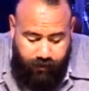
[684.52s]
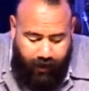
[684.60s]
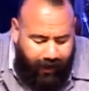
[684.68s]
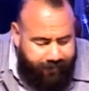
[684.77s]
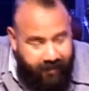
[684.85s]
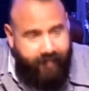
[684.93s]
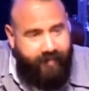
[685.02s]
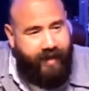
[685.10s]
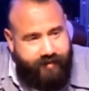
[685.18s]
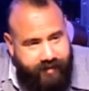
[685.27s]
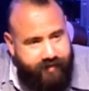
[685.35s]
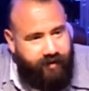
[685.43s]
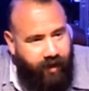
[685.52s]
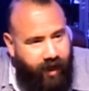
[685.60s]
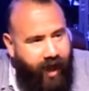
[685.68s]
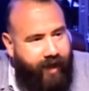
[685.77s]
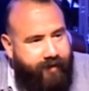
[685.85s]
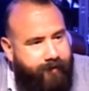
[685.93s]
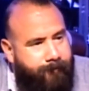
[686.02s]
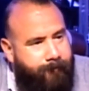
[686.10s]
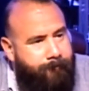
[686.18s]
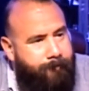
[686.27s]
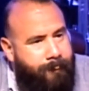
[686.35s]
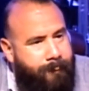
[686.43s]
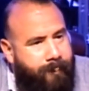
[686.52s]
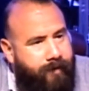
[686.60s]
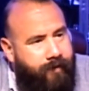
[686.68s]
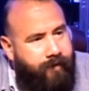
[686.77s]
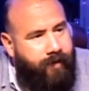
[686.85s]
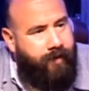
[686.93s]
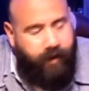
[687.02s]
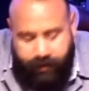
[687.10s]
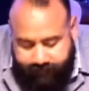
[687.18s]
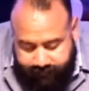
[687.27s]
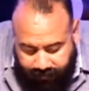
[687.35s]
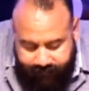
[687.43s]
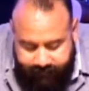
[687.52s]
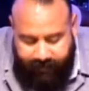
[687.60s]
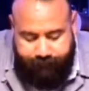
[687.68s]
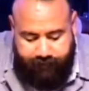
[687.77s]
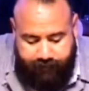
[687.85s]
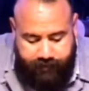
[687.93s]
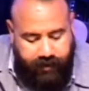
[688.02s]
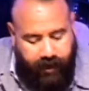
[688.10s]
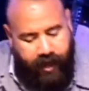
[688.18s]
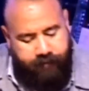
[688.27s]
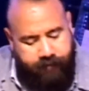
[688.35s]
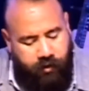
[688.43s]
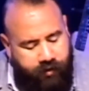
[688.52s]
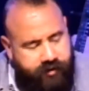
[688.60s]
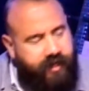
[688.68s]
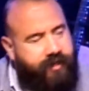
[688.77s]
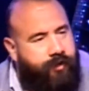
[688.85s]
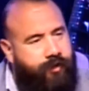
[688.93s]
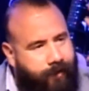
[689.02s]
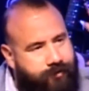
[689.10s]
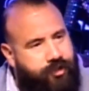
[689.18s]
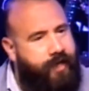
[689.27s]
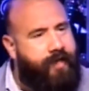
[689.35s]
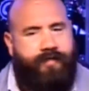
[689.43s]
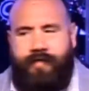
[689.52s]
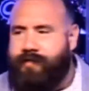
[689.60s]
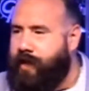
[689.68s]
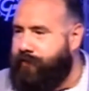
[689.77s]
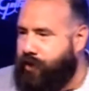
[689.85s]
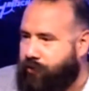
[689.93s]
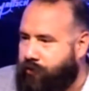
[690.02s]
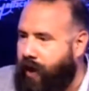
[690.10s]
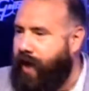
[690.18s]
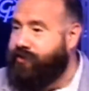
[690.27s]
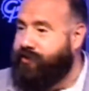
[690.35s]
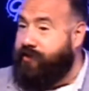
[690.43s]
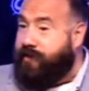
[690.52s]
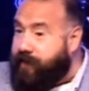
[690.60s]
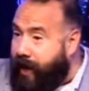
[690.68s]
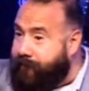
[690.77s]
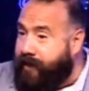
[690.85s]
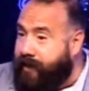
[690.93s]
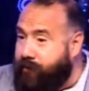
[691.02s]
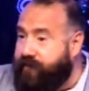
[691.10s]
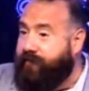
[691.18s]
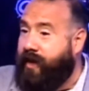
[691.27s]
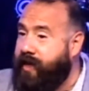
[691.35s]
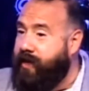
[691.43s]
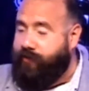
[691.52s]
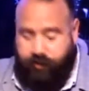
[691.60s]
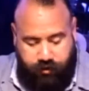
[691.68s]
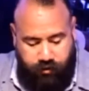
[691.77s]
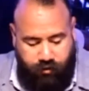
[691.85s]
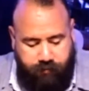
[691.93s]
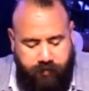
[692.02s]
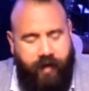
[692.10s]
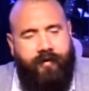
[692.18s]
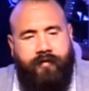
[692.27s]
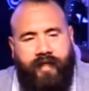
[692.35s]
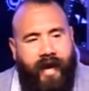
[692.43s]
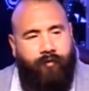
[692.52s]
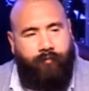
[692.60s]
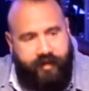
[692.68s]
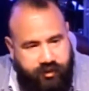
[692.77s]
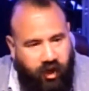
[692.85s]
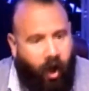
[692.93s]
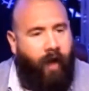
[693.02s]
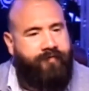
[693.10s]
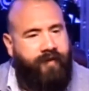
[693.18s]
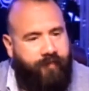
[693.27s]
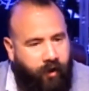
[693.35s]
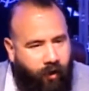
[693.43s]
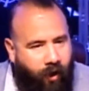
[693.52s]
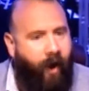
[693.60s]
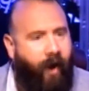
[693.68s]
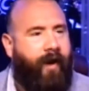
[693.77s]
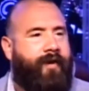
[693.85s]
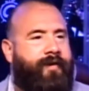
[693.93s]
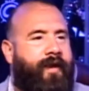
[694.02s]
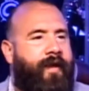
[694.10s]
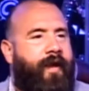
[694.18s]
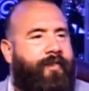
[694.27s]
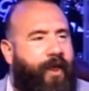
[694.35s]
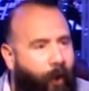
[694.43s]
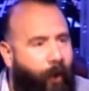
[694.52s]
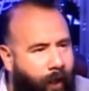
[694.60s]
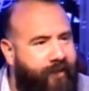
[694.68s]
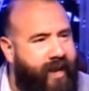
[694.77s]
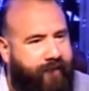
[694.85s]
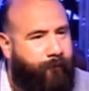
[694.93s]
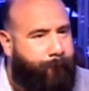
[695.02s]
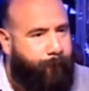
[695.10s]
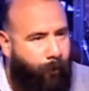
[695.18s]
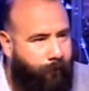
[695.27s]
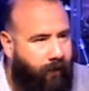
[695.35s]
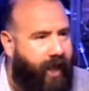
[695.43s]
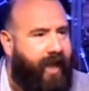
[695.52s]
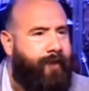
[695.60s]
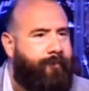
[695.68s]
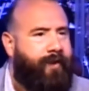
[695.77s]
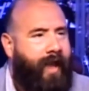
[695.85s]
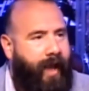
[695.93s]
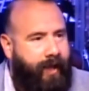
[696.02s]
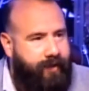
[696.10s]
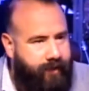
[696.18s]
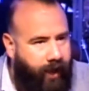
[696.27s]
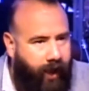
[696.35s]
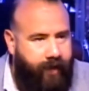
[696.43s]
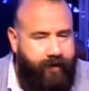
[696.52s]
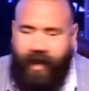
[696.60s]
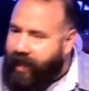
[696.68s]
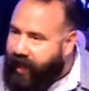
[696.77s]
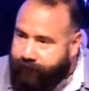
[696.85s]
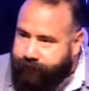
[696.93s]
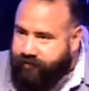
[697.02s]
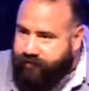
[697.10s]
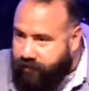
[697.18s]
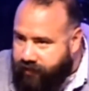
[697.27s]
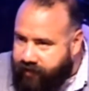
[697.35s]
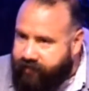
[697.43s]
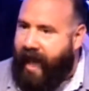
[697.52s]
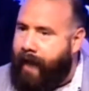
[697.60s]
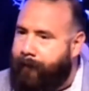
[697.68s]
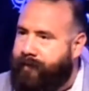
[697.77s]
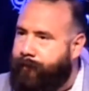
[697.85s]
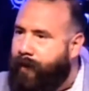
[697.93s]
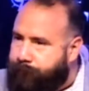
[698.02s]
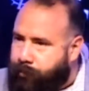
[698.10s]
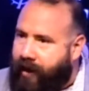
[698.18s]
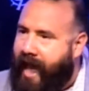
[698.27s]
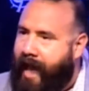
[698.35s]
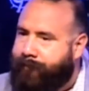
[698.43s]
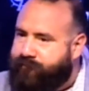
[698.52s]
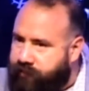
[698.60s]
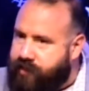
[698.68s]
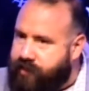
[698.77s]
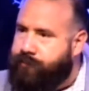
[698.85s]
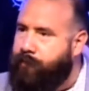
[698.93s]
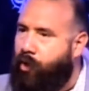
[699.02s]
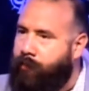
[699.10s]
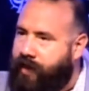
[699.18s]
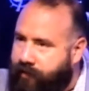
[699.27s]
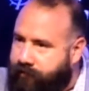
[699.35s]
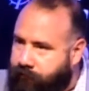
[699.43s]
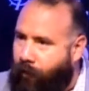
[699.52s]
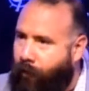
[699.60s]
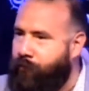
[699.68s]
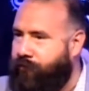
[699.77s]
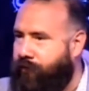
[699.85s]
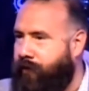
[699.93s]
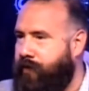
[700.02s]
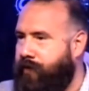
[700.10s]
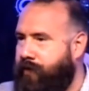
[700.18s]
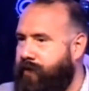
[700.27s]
I think that says a lot. It says that from the time in which they saw Jesus on the cross to the time that he was laid in the tomb, that they had resolved in their heart that all that he ever proclaimed and done, everything that has happened, perhaps for this moment, it's over.